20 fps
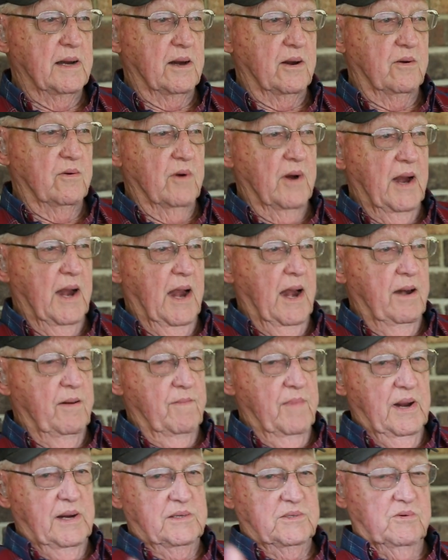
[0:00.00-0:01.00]
great
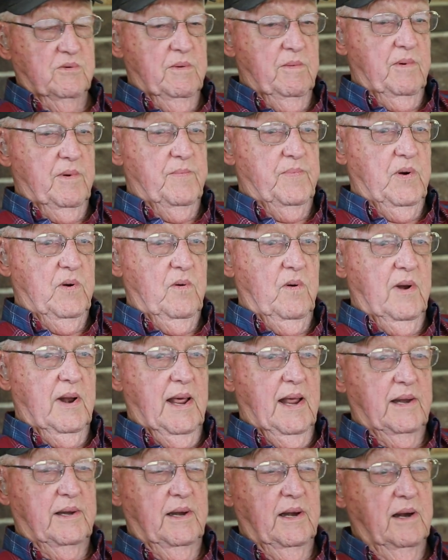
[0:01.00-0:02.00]
big swimming pool
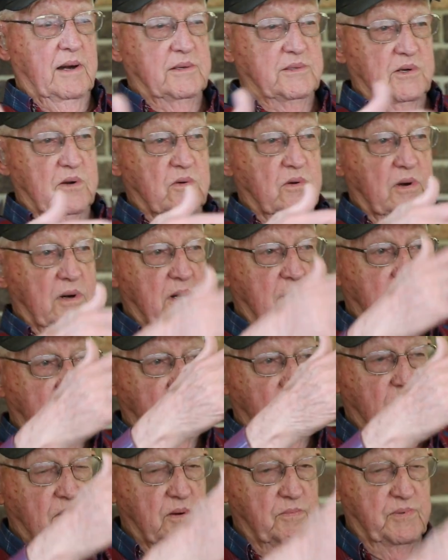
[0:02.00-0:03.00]
out there on
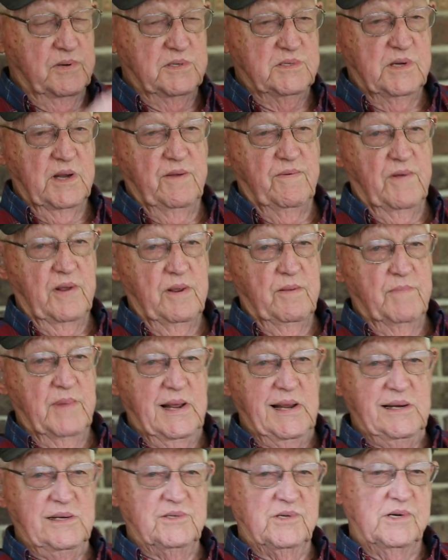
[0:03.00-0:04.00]
the Pacific
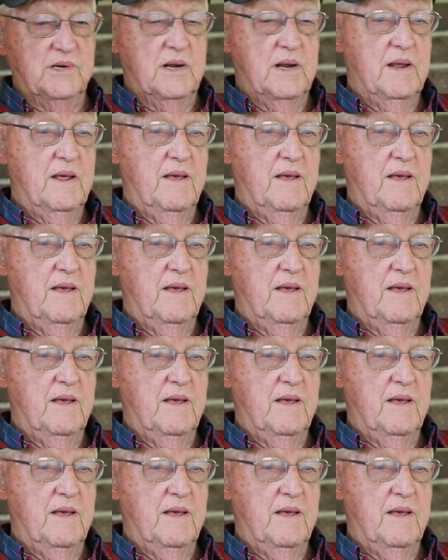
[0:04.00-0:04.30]
Beach.